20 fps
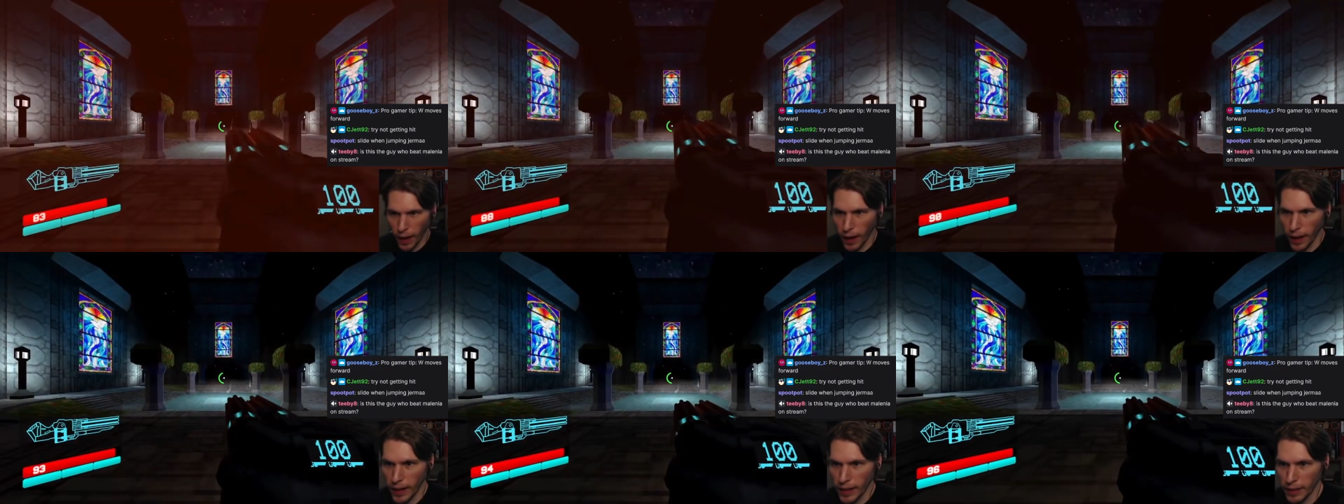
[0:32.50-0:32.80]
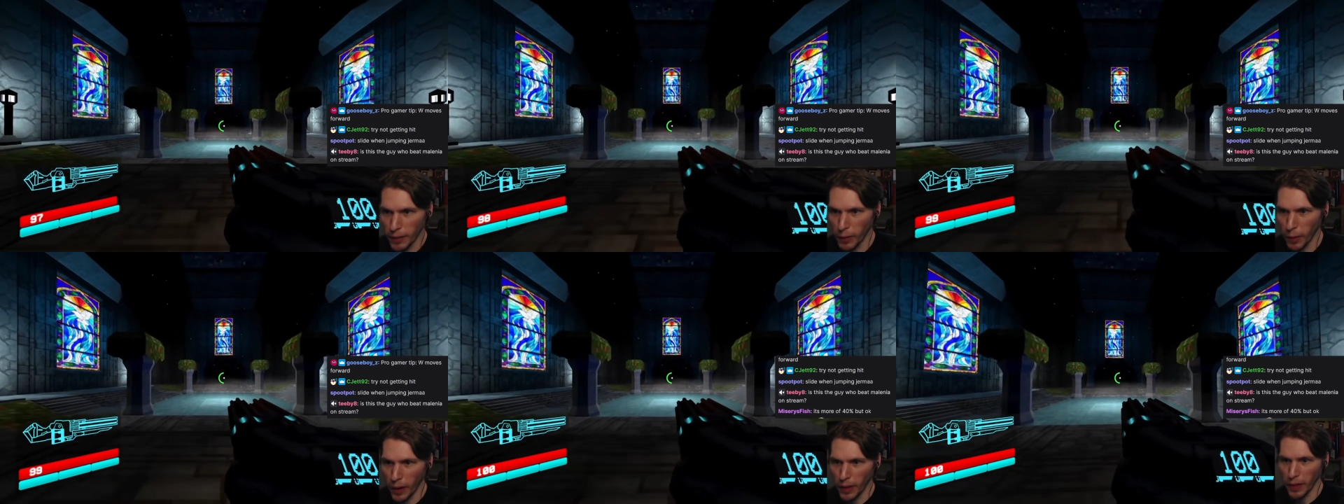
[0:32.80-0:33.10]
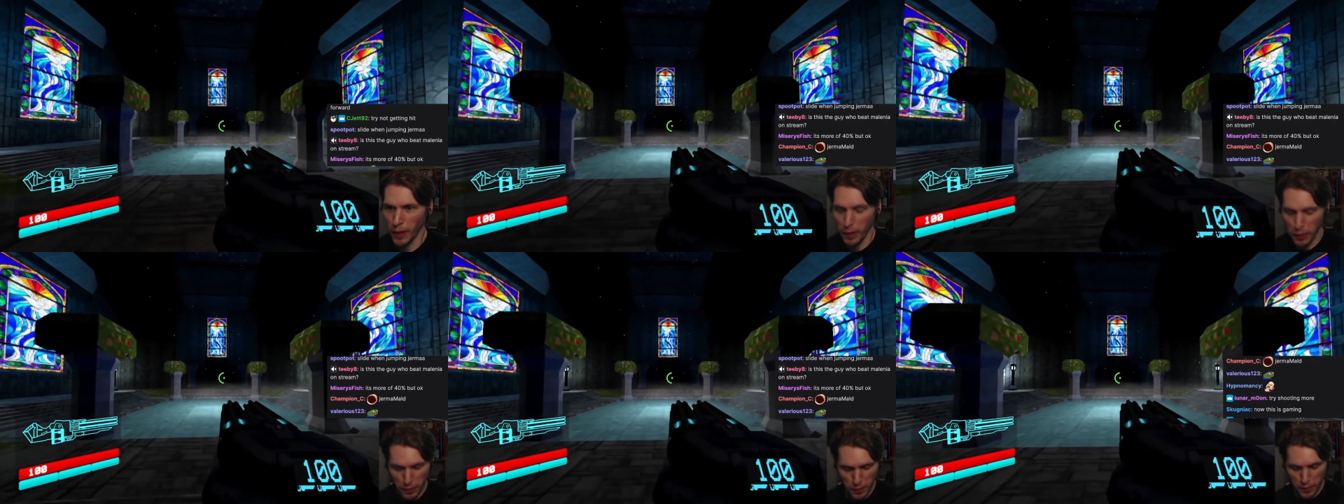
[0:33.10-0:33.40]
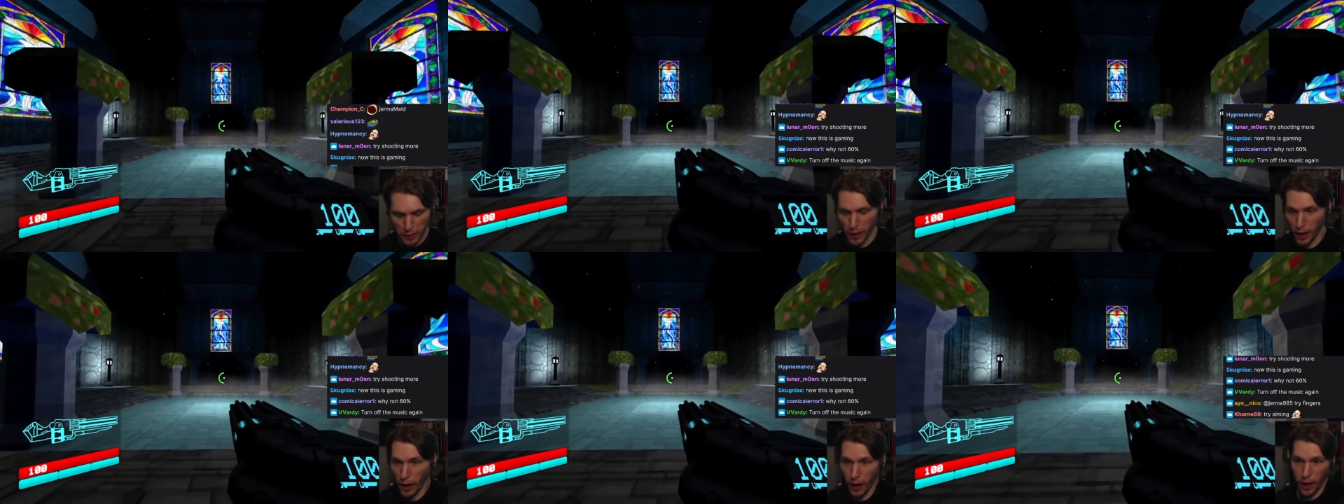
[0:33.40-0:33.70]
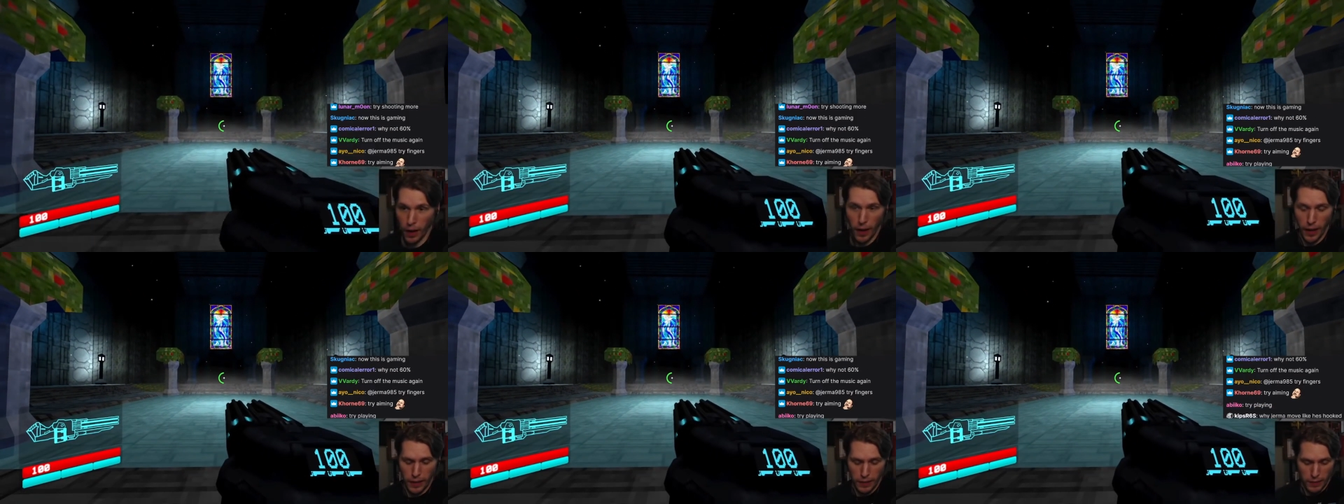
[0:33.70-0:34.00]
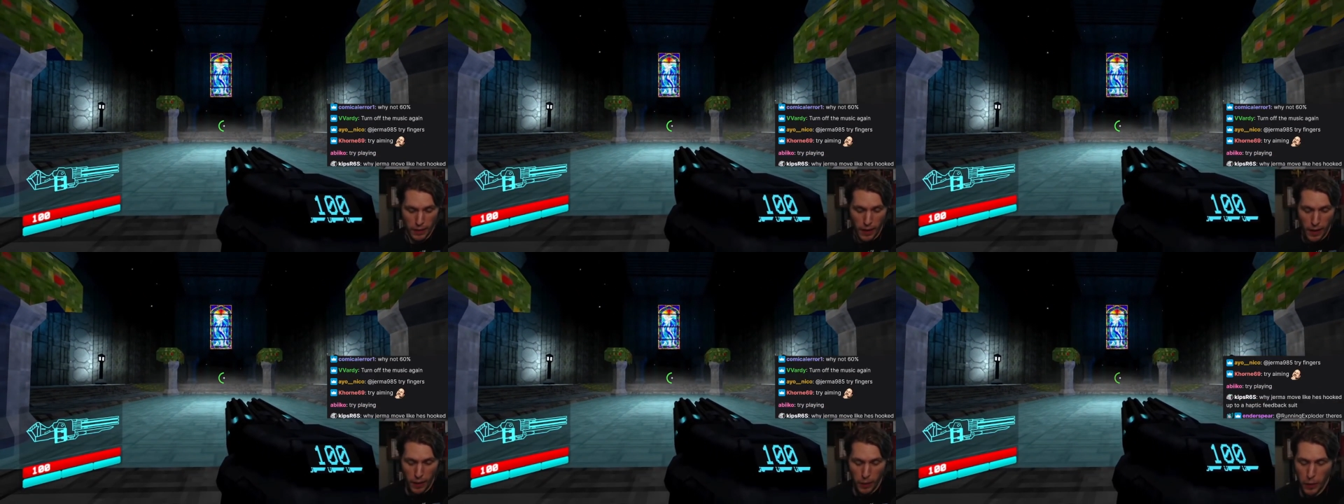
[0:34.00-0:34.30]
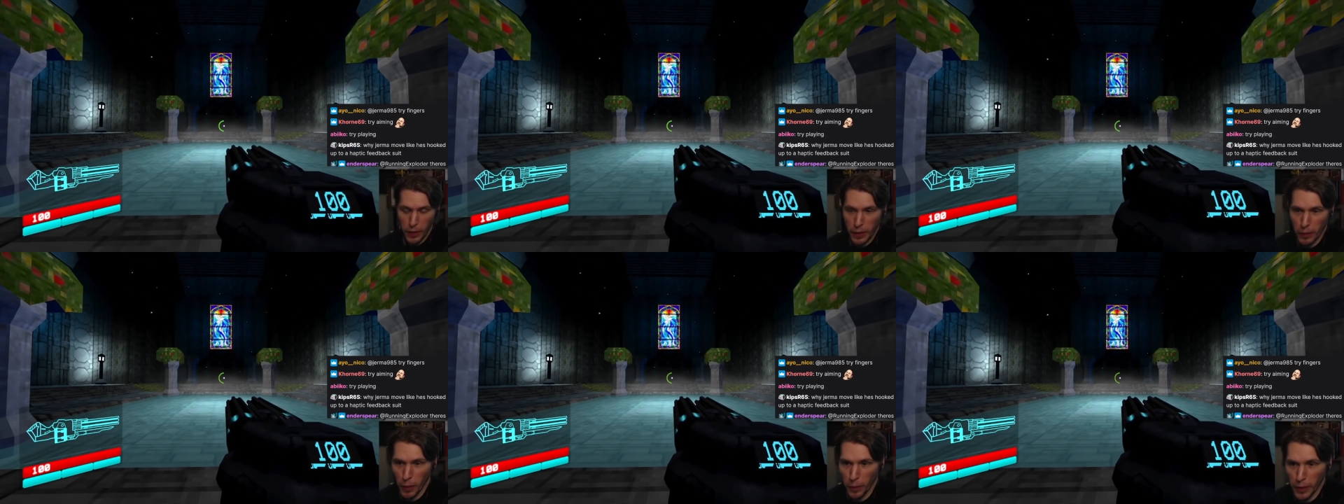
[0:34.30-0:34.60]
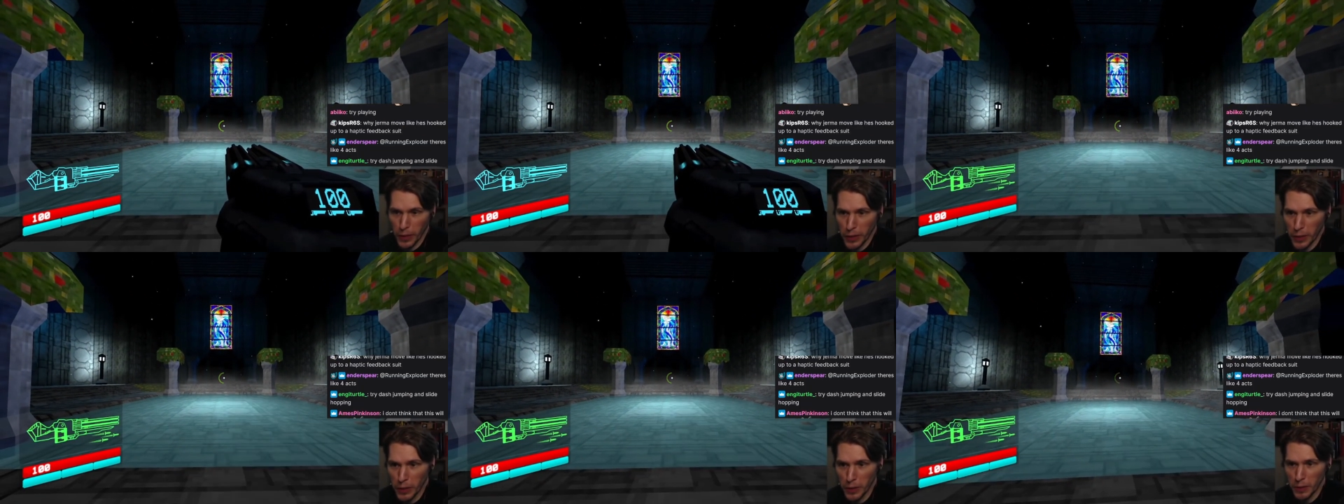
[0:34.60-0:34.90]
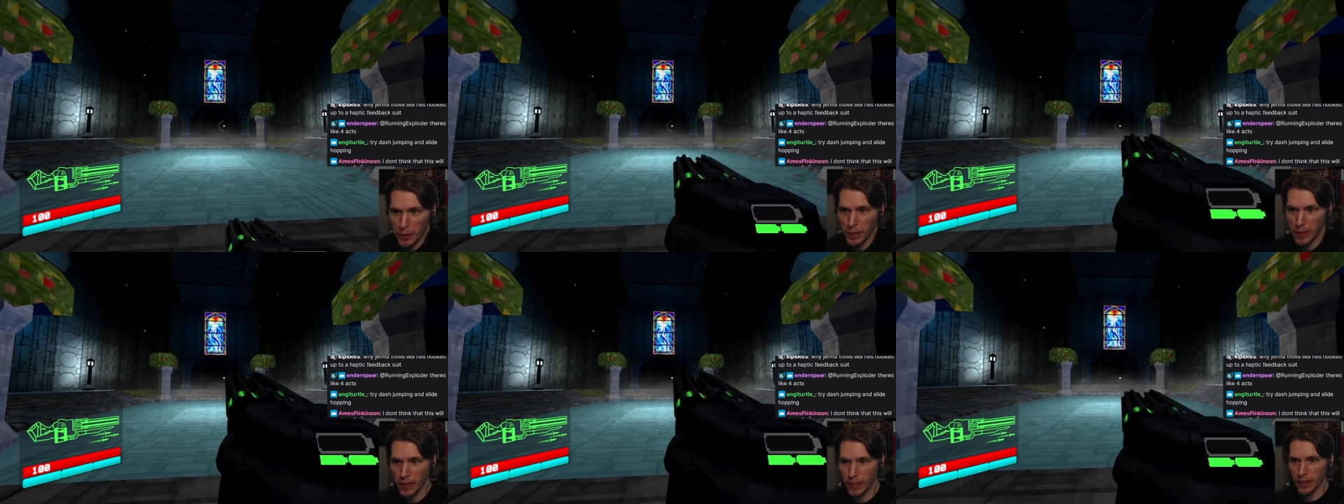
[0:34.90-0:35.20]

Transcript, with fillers: I, why the I, what do you want me to do?